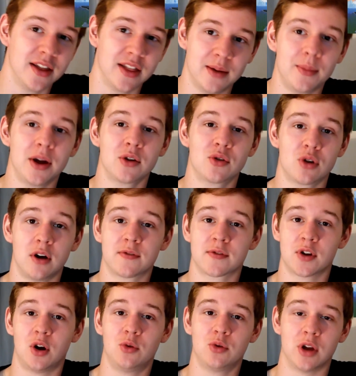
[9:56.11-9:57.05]
The
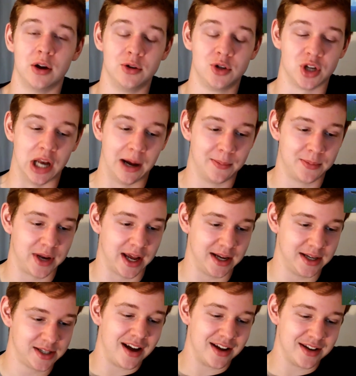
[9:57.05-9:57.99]
Minecraft Cold Ocean update.